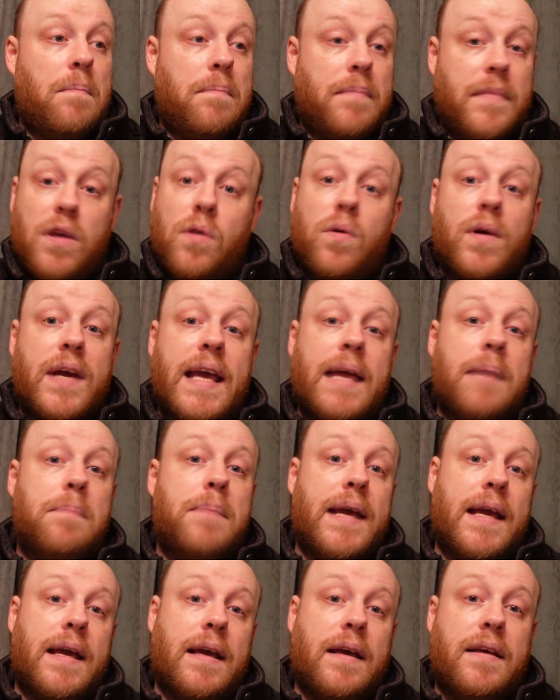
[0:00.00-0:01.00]
you're
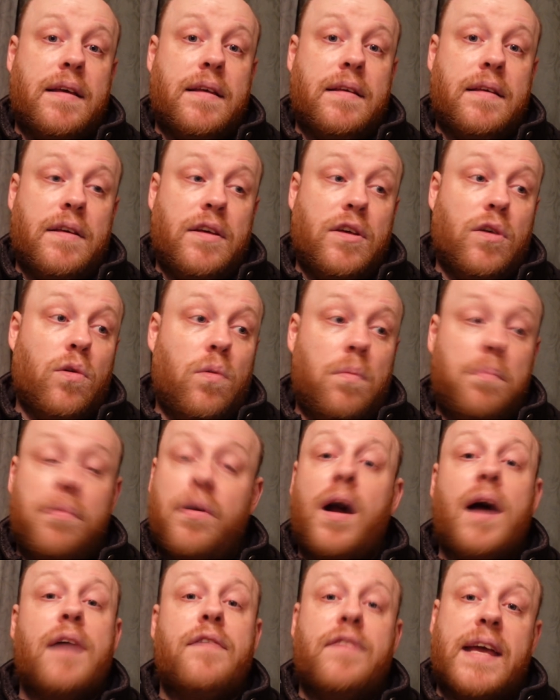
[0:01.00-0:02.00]
keeping your
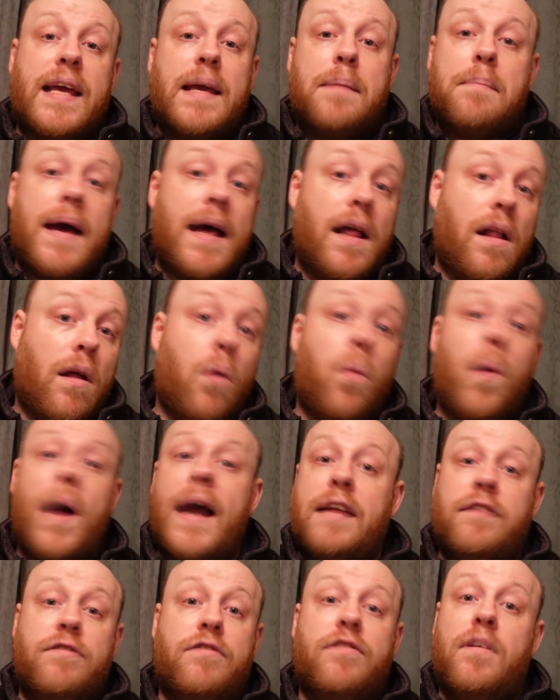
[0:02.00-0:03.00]
private email
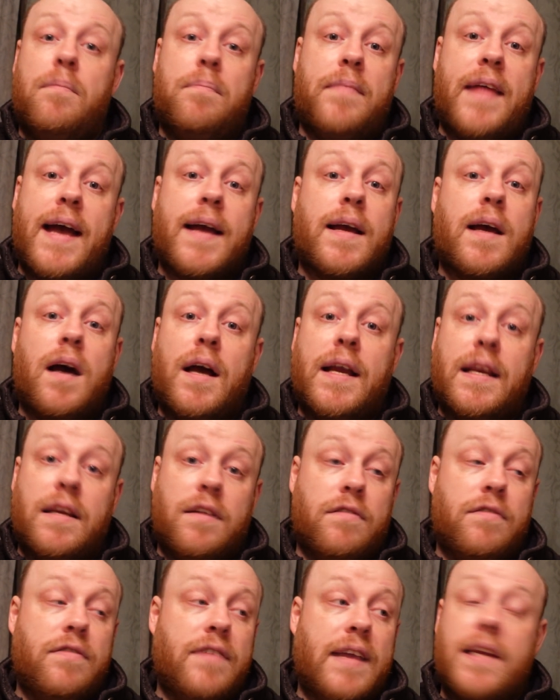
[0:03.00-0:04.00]
away from that kind
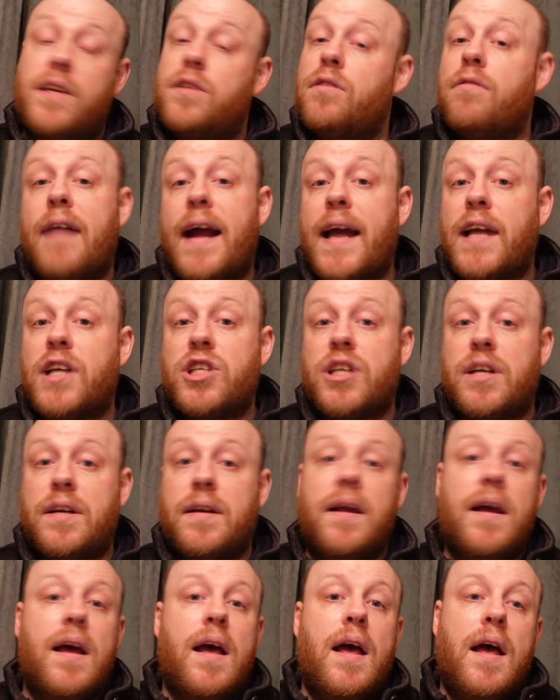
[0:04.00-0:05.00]
of
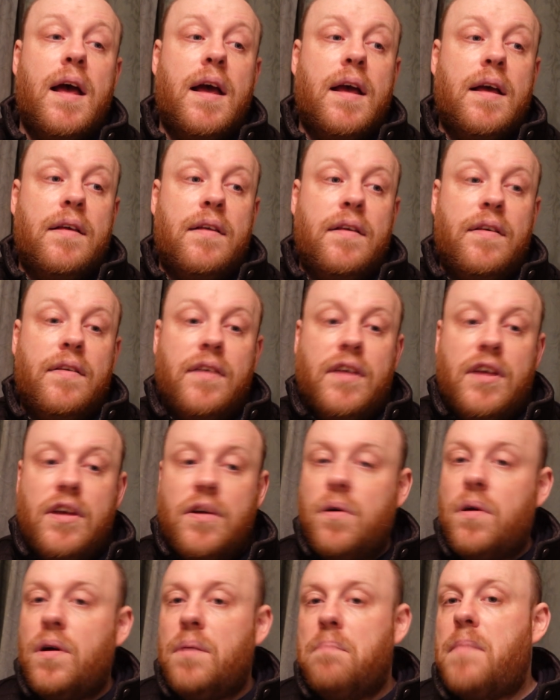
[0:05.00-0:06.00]
interaction,
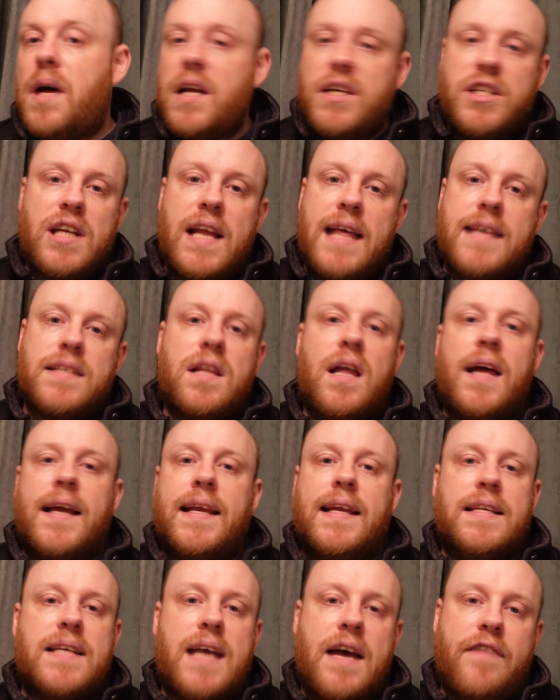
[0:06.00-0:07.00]
you're much less
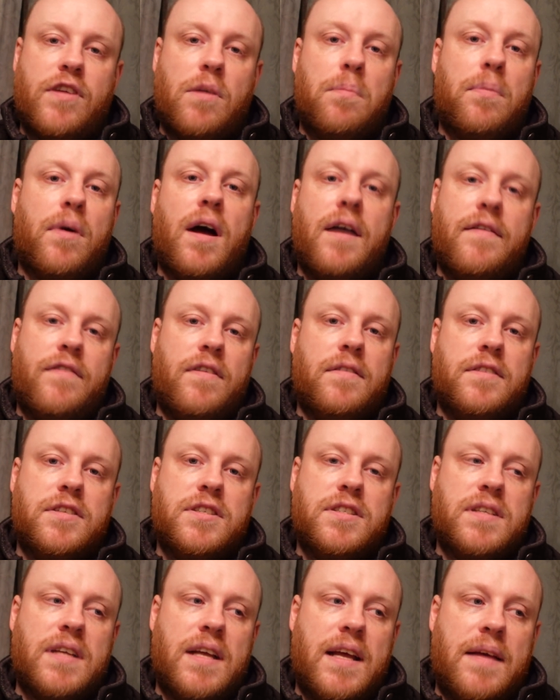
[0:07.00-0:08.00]
likely to have your
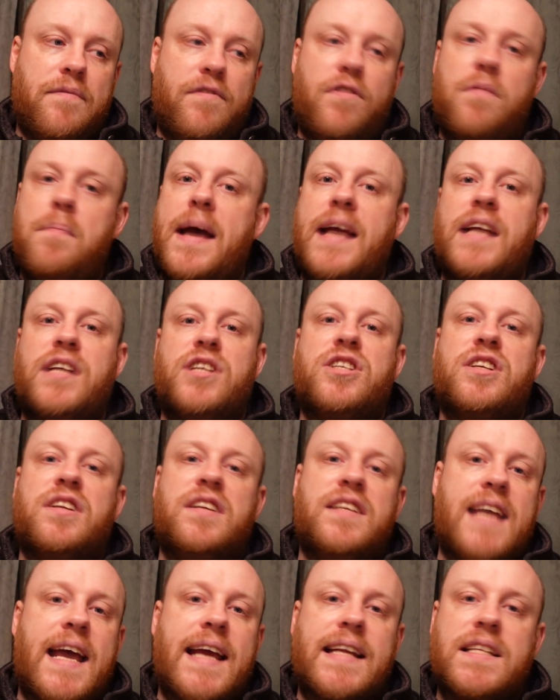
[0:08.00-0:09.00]
private
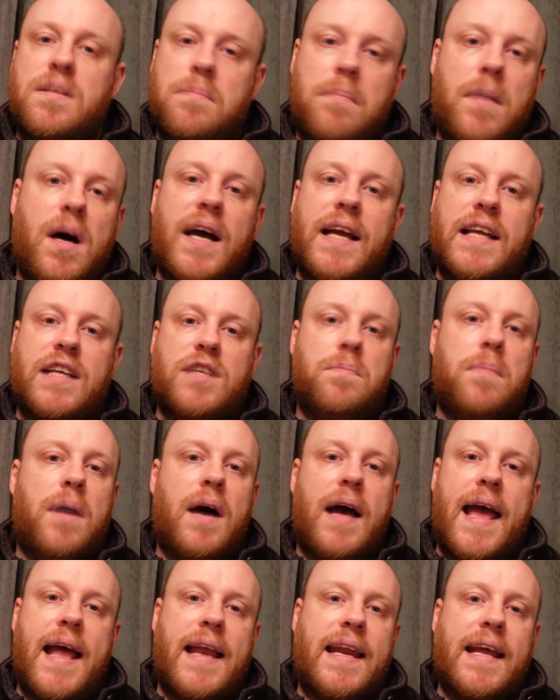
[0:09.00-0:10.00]
information data mined
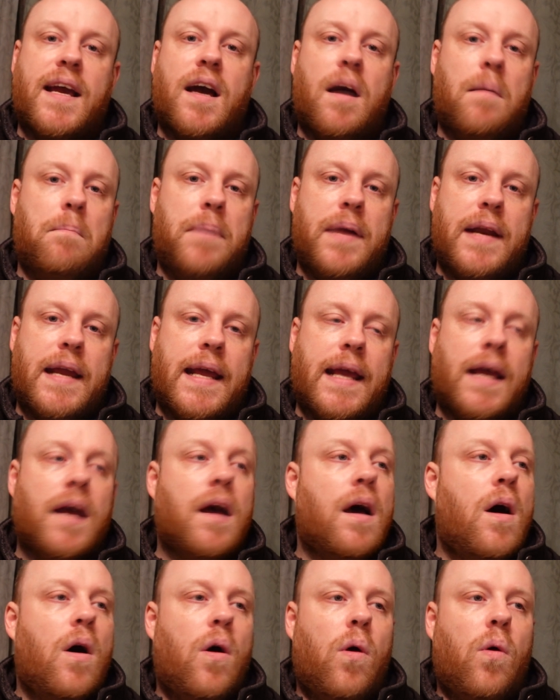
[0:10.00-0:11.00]
by any company
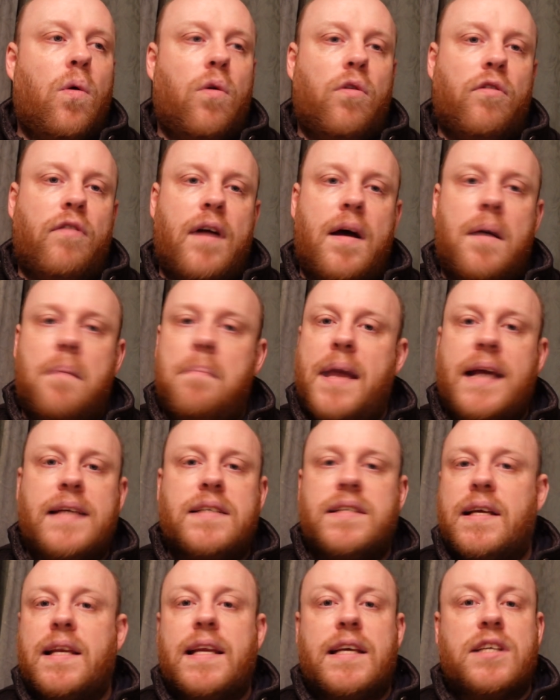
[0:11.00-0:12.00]
or
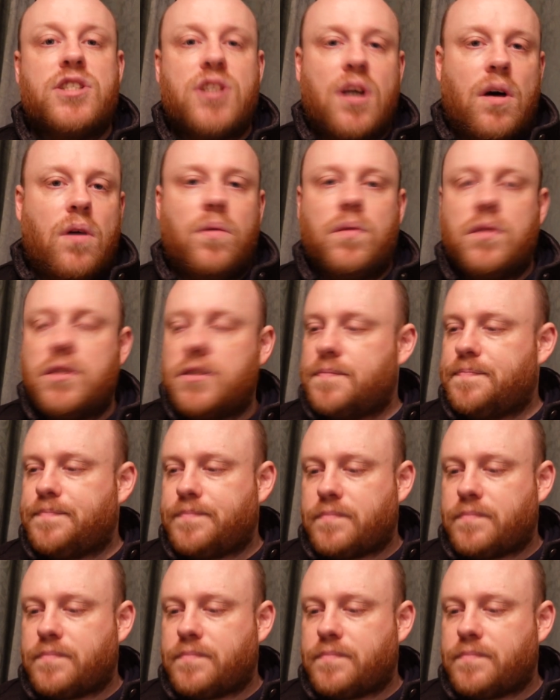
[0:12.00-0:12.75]
basically sold.